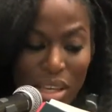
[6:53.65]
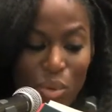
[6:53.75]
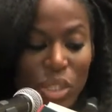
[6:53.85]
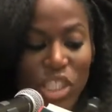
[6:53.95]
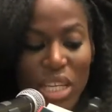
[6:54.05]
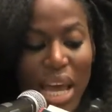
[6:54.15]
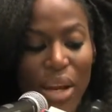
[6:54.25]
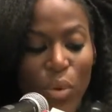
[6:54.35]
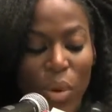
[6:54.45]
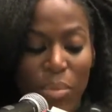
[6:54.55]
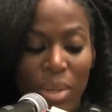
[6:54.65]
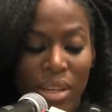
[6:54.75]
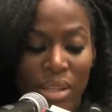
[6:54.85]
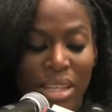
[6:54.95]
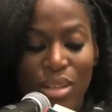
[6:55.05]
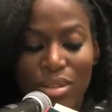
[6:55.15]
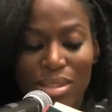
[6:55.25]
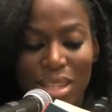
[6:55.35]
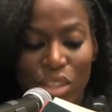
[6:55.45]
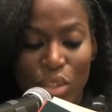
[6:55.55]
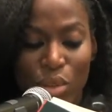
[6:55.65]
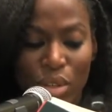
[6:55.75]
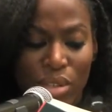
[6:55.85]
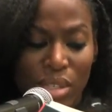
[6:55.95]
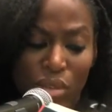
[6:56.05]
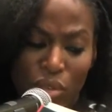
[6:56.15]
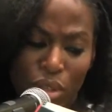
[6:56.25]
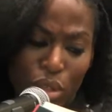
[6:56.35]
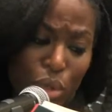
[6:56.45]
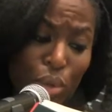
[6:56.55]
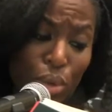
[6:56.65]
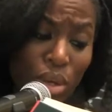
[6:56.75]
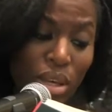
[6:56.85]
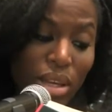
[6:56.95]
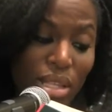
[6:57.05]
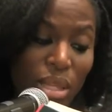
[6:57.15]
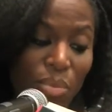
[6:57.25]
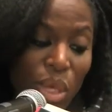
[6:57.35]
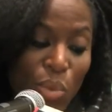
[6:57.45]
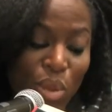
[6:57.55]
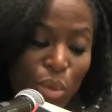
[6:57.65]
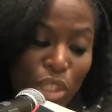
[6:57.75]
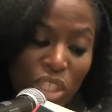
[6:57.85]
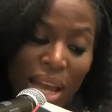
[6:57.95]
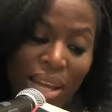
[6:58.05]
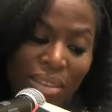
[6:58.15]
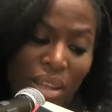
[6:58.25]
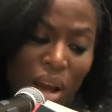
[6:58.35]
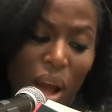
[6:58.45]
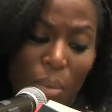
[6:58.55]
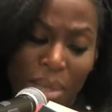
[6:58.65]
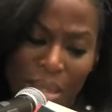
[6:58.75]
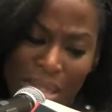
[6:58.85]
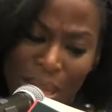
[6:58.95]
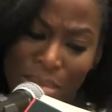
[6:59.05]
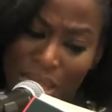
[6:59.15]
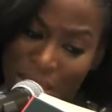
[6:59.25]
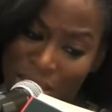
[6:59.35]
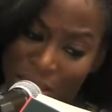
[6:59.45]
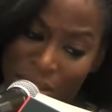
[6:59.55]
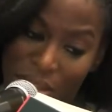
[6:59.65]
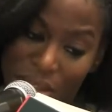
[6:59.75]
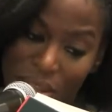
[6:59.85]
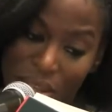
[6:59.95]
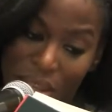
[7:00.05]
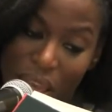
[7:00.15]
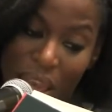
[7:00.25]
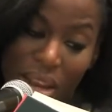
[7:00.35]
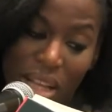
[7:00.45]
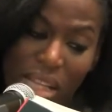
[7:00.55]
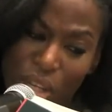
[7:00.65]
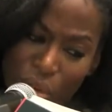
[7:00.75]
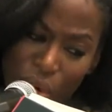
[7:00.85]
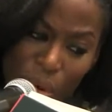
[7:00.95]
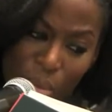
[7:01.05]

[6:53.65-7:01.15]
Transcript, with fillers: He wished he had a weapon, little six-shooter, silver, too, something with more shine than a Hopkins MD, and a clearer